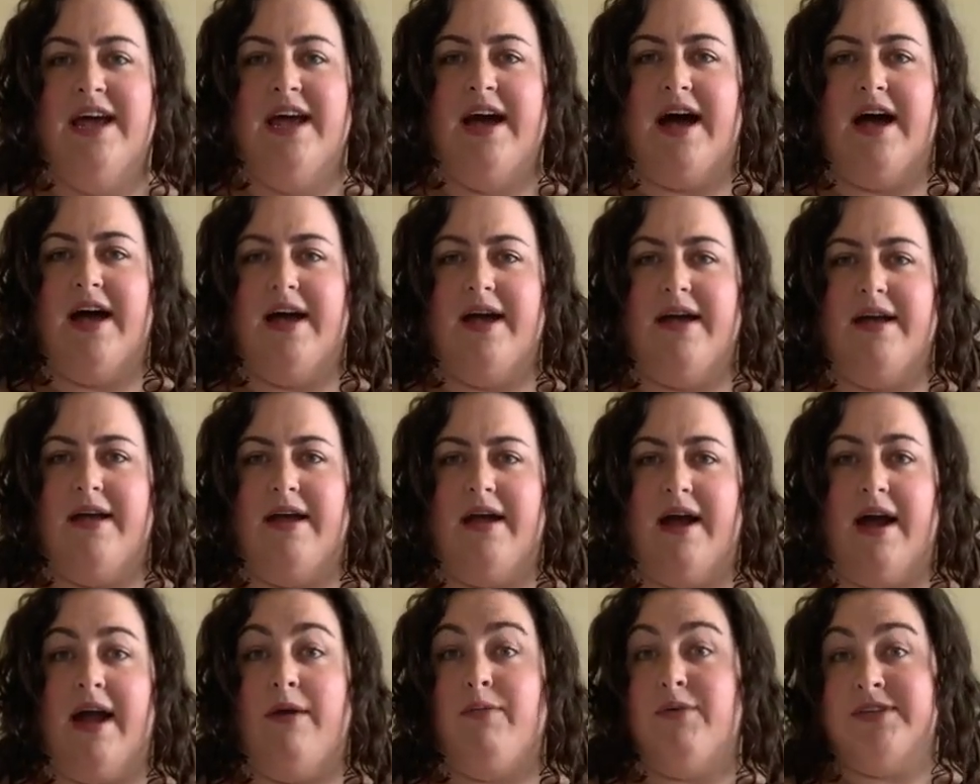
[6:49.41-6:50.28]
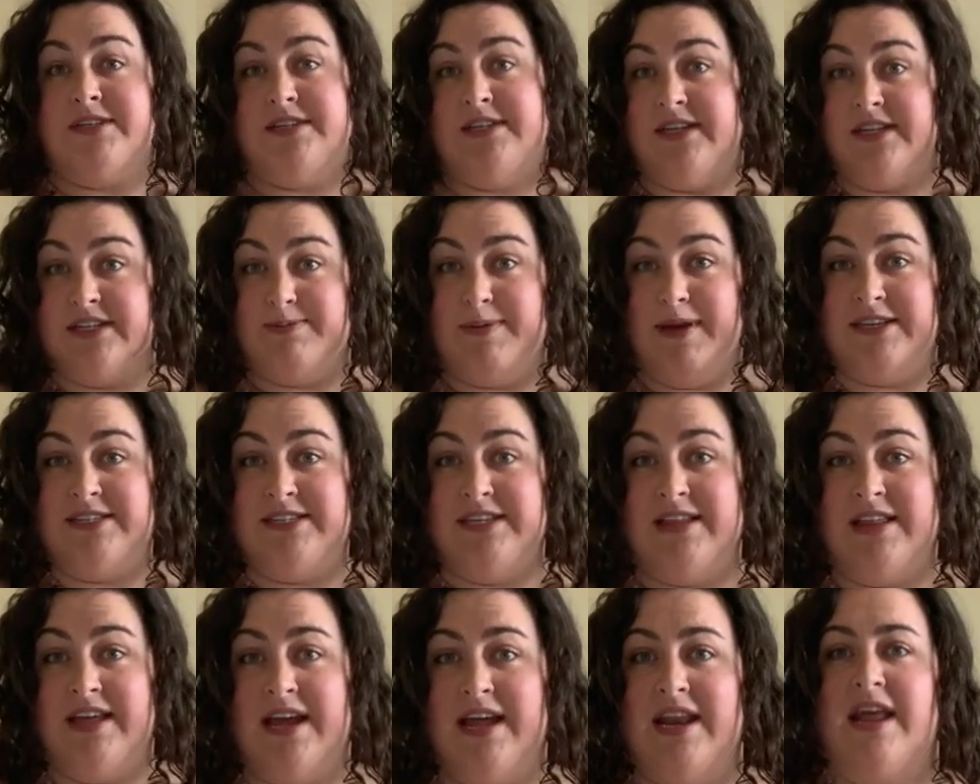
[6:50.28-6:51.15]
I wasn't
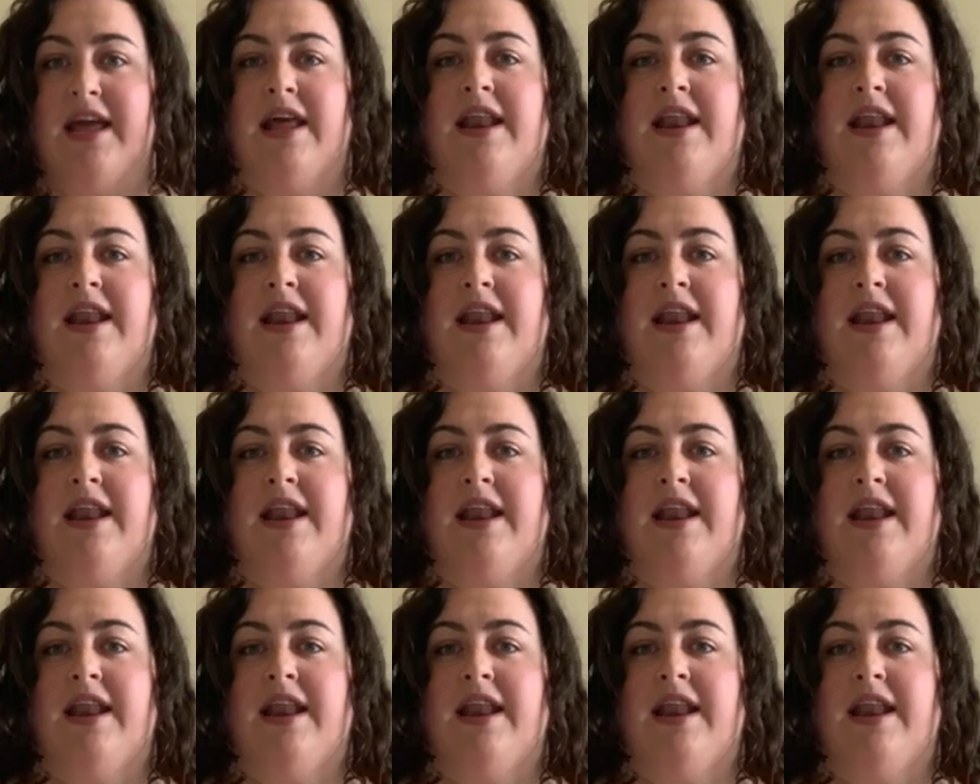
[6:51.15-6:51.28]
expecting that,